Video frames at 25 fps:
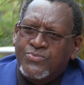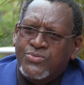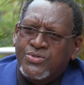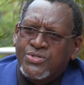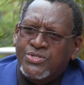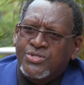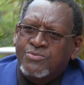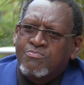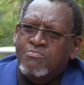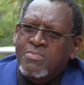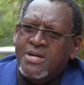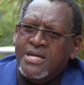
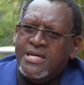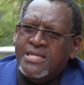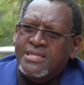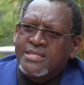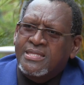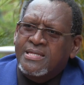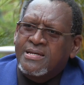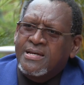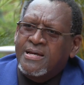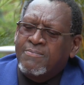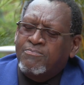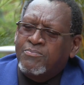
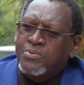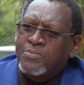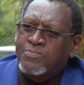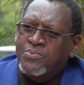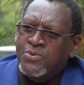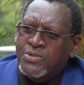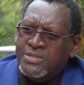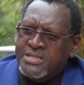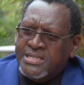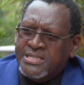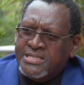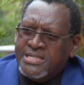Smith,
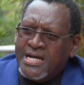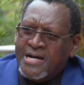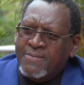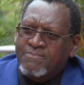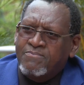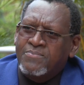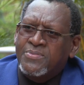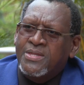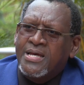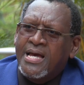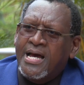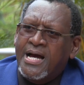put it
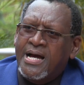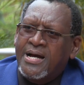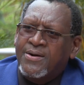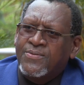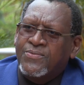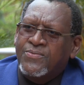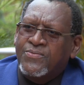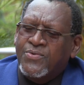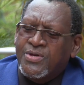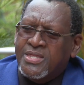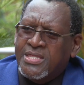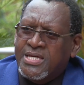up there
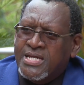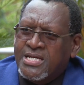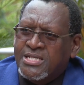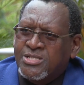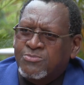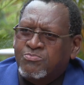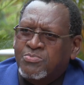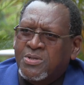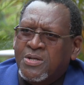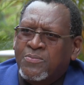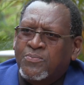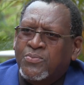with
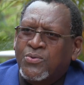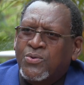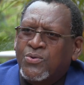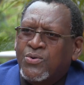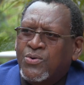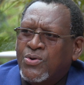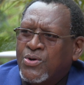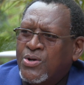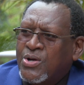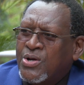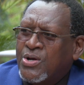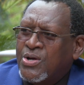his
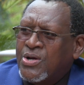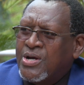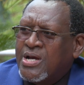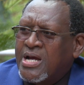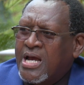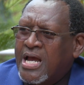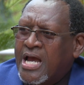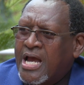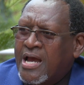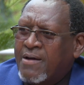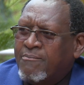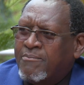people.
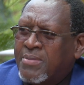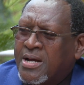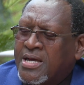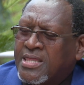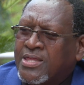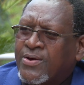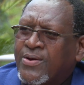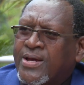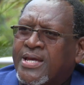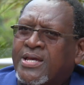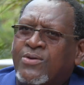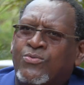By
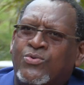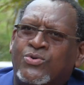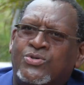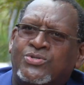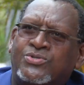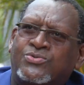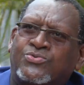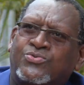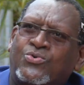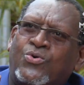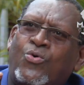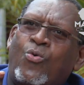the way, he
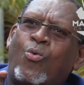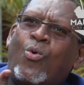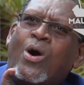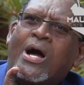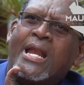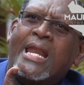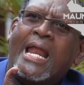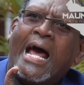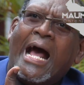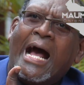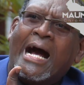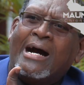was
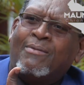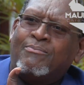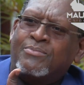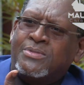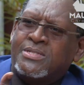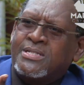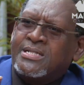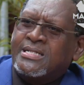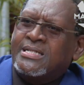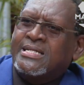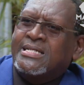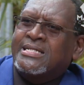
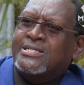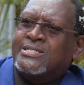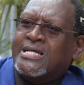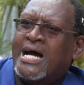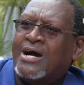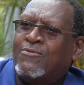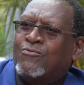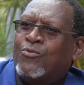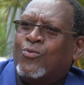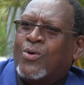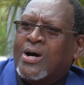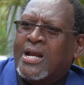one-armed. He didn't
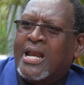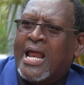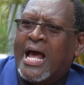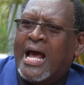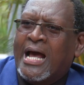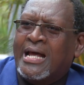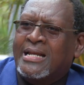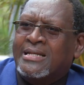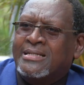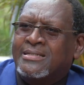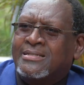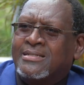have one
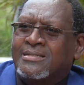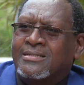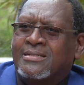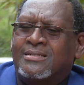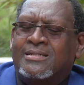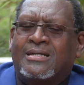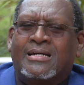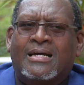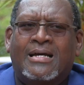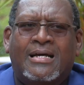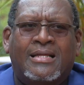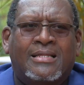hand,
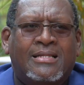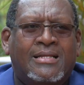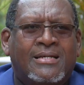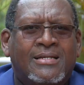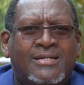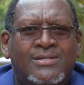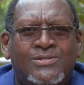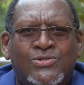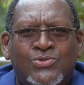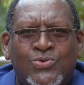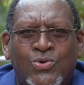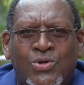
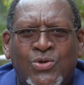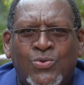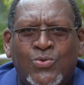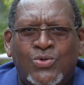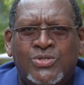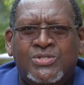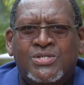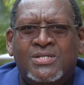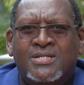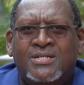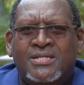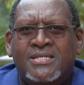so he
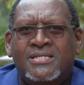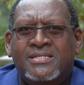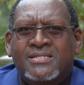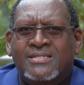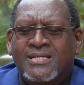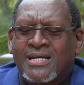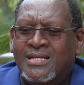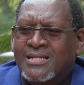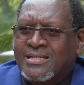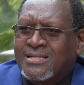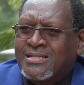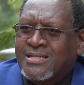was
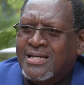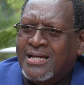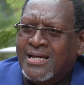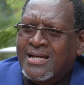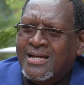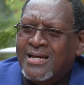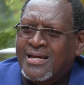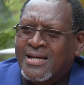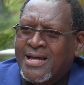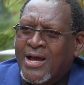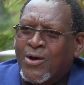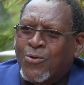christened
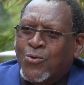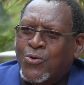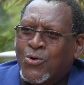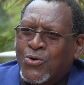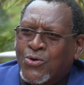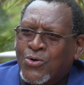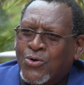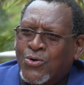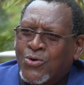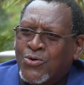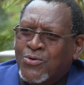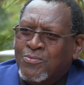
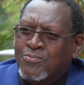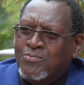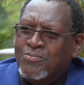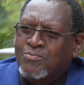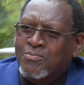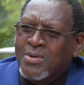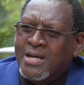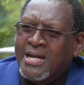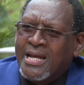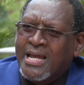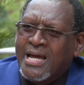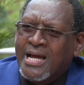Gekono,
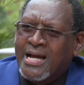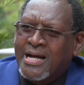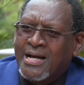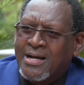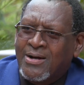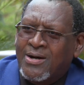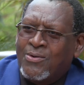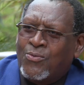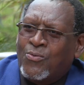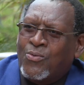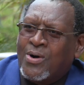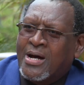meaning
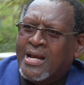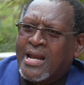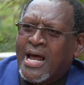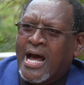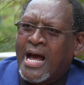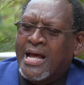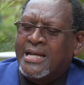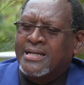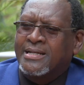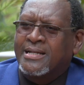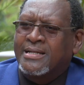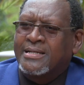
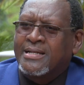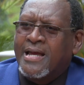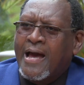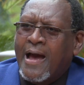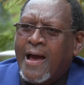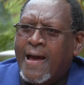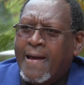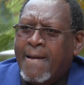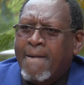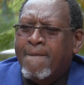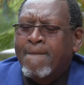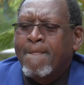one-handed
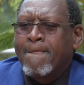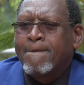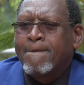guy.